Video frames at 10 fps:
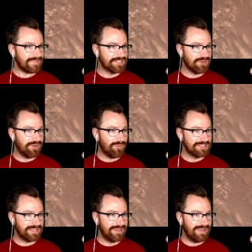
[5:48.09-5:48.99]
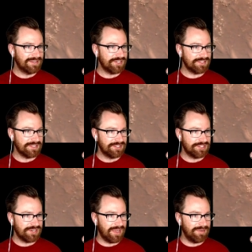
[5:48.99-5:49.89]
So uh, once again, uh, Justin just
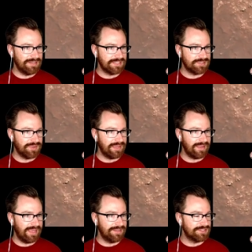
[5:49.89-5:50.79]
chimed in. Is this when they landed?